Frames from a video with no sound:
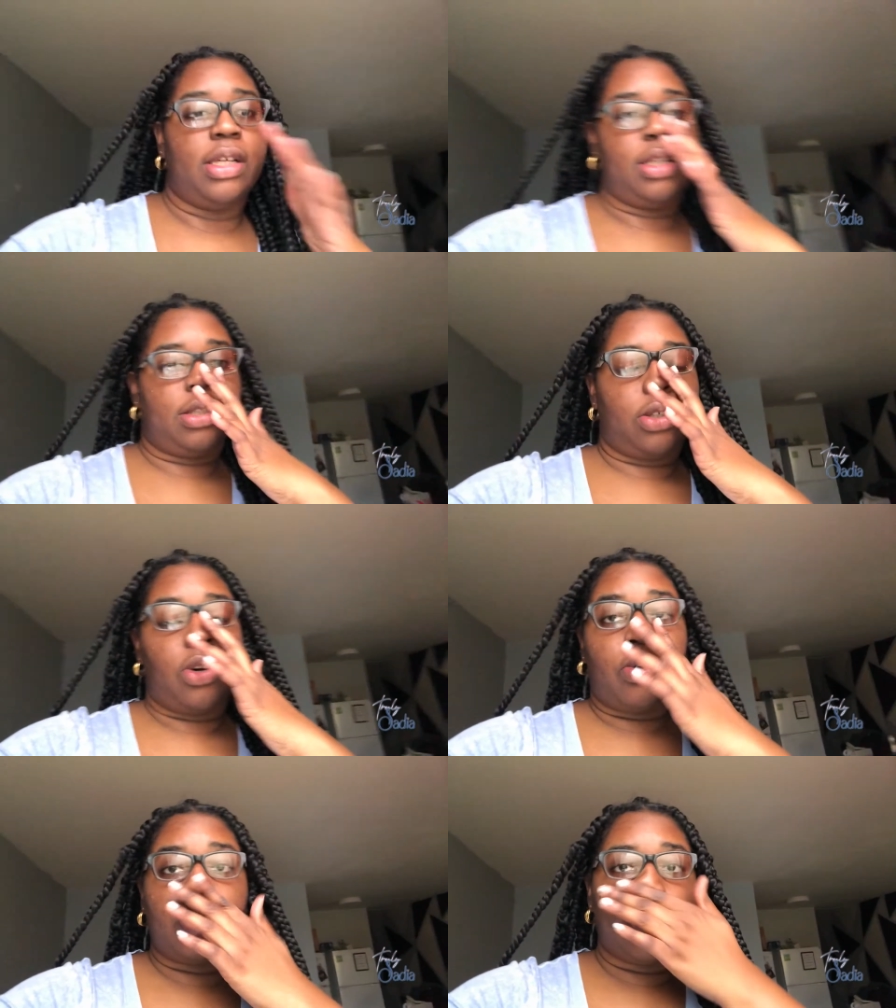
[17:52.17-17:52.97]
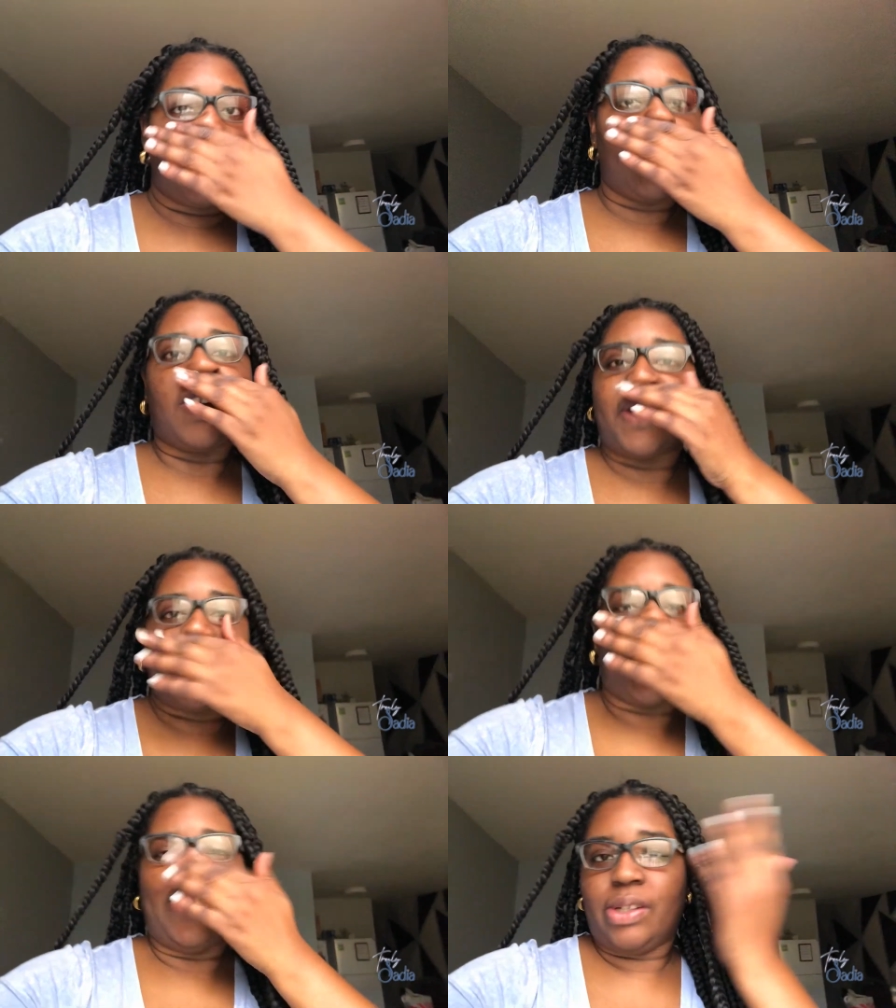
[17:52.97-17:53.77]
it's colder.
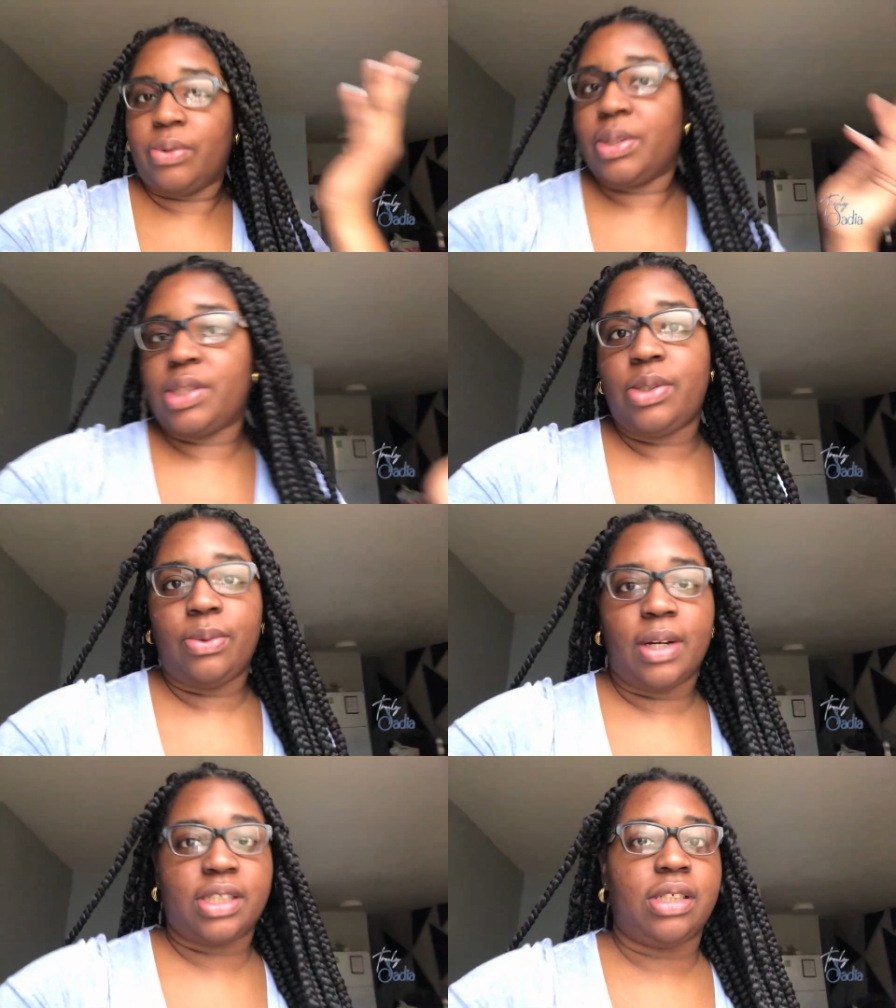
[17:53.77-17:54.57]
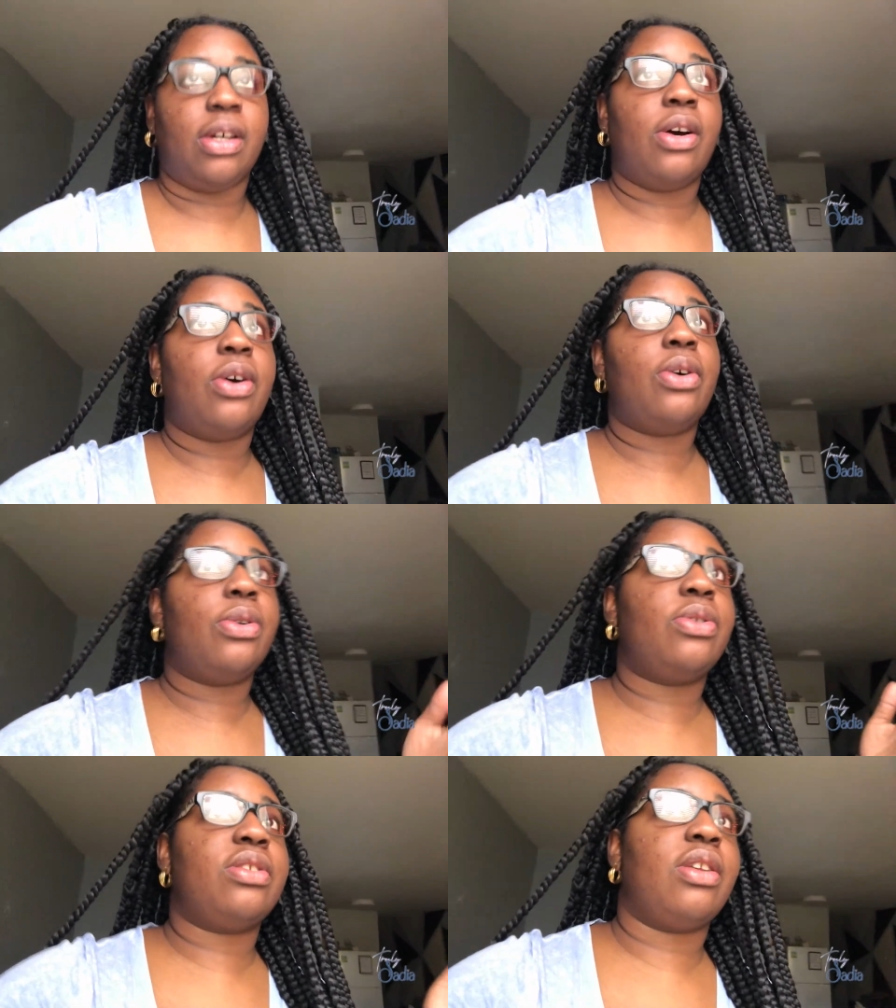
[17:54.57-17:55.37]
I don't want to do wash and
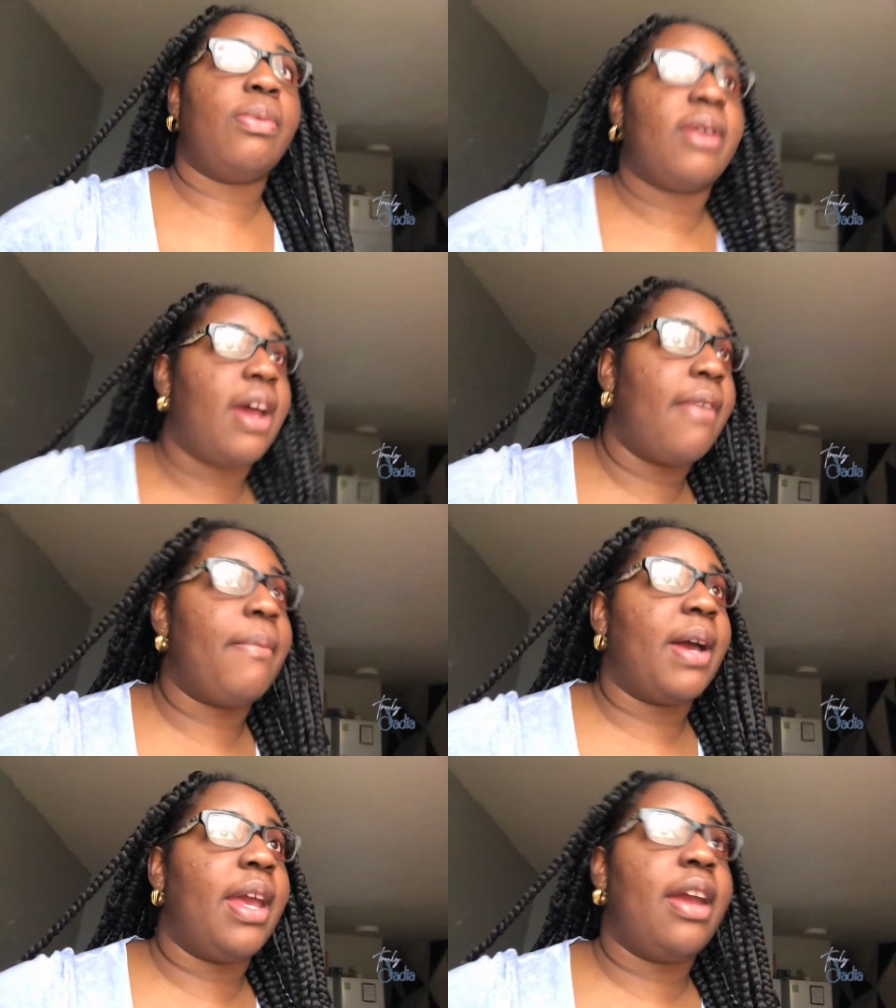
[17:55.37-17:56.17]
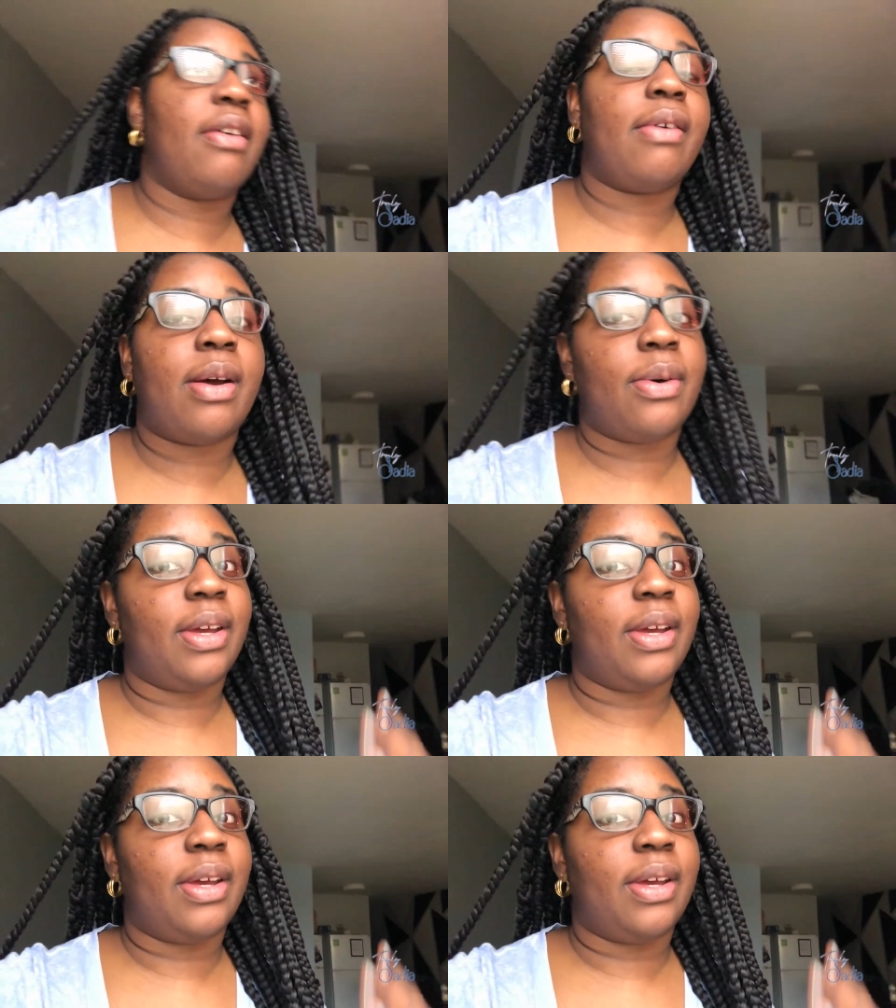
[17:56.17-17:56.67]
goes. Don't want to have my hair out.